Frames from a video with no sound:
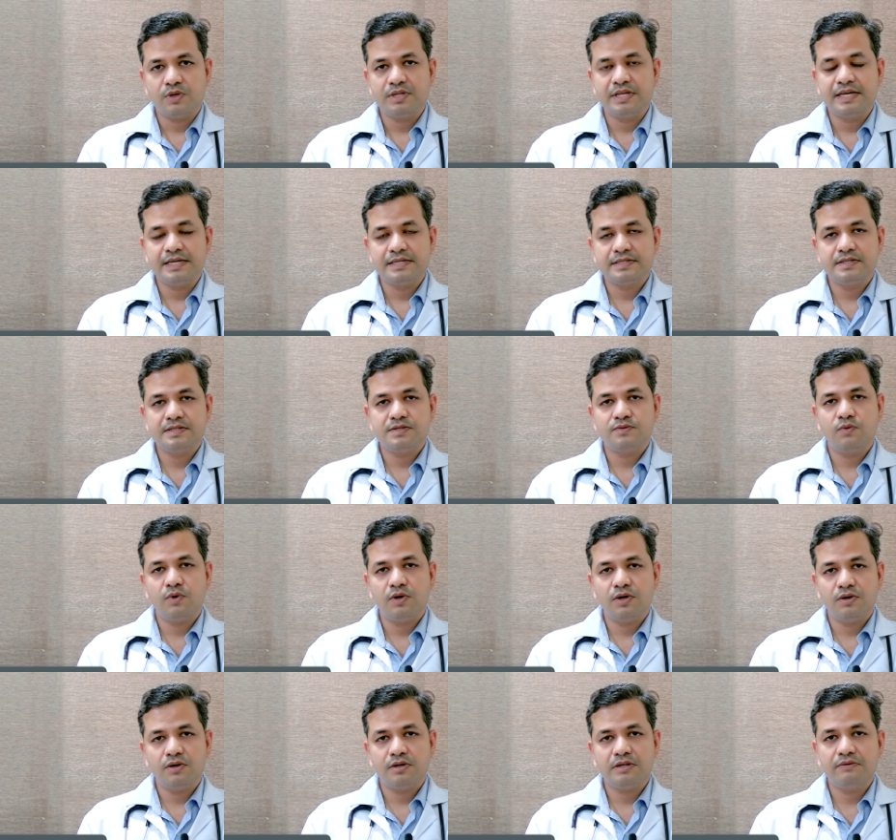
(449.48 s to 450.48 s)
or the excess
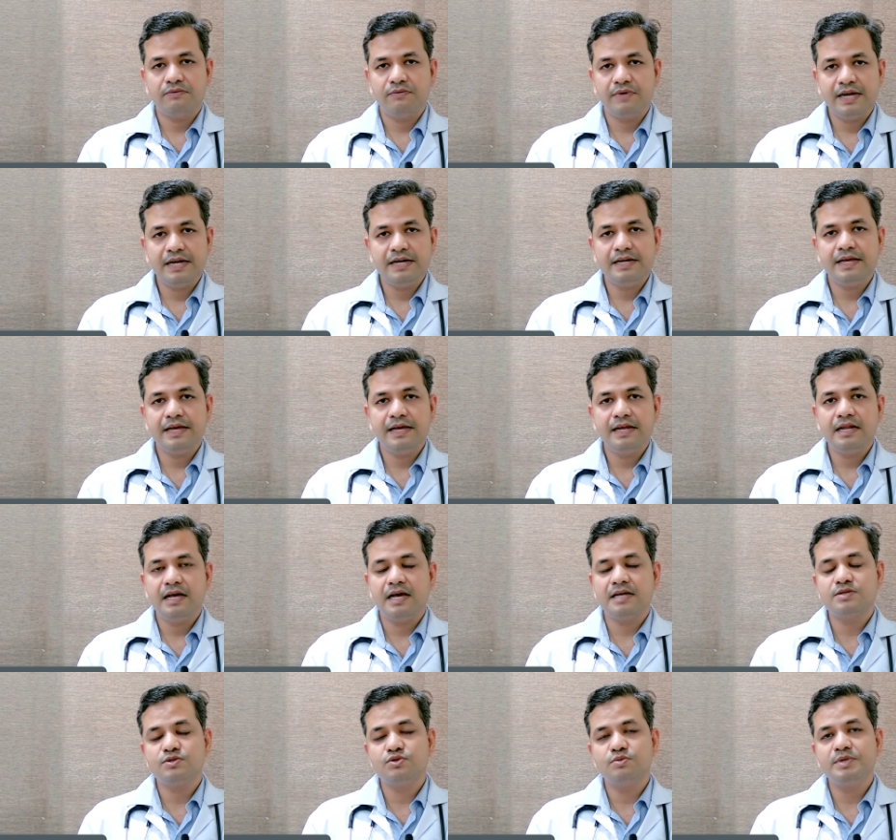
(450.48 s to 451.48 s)
water or the weight gain,
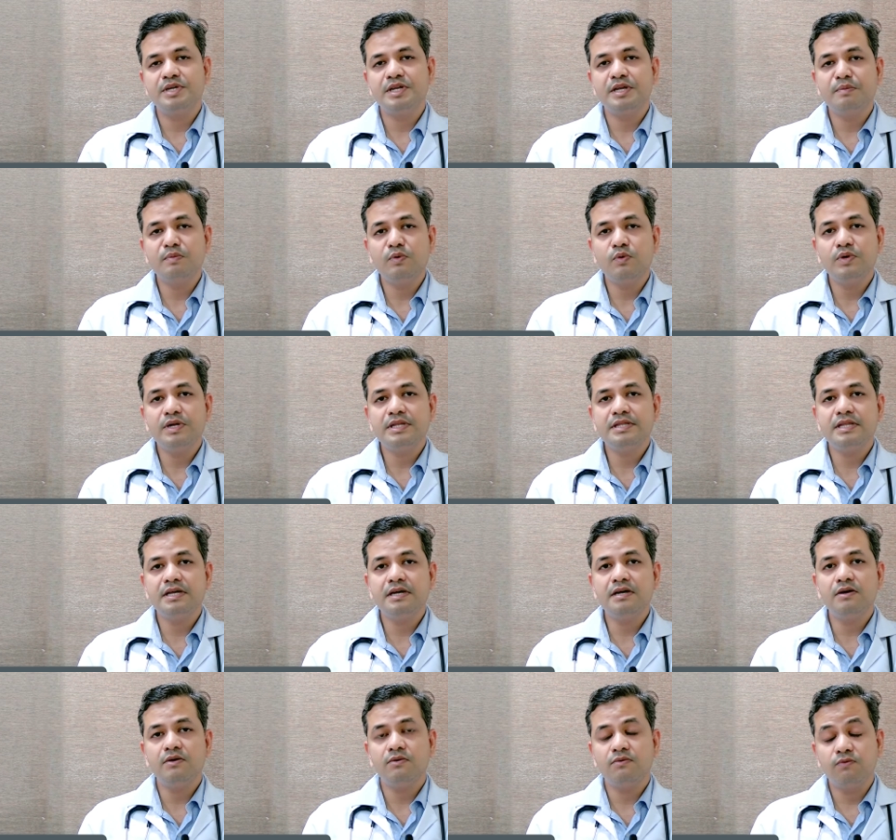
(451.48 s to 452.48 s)
has to be removed in
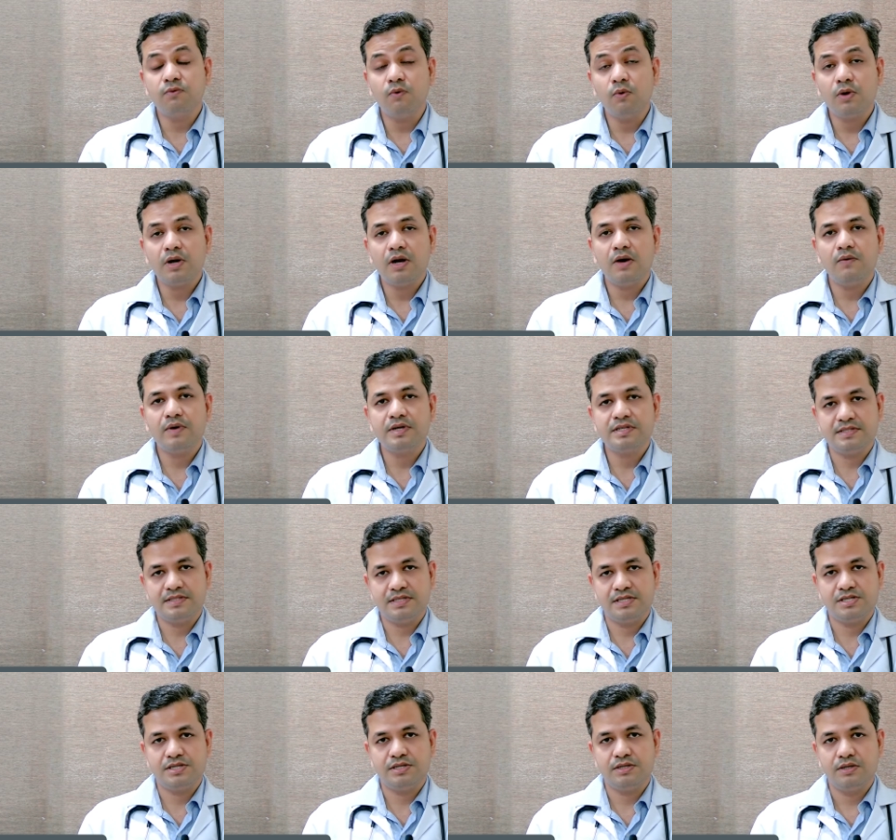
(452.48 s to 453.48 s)
the 4 hour
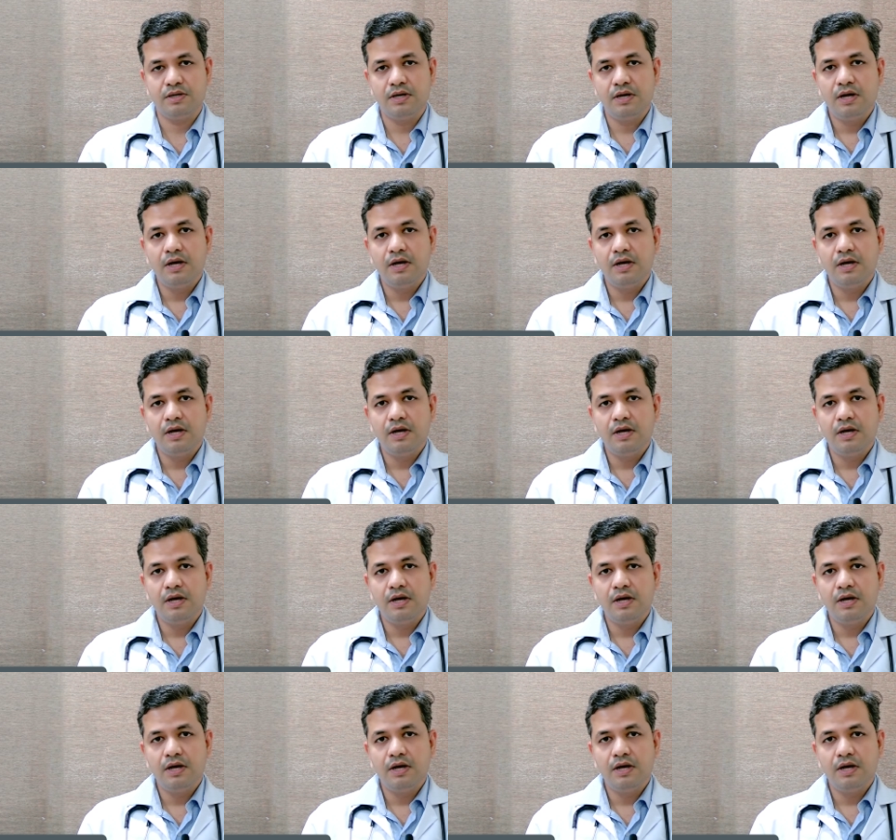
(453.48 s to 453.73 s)
session.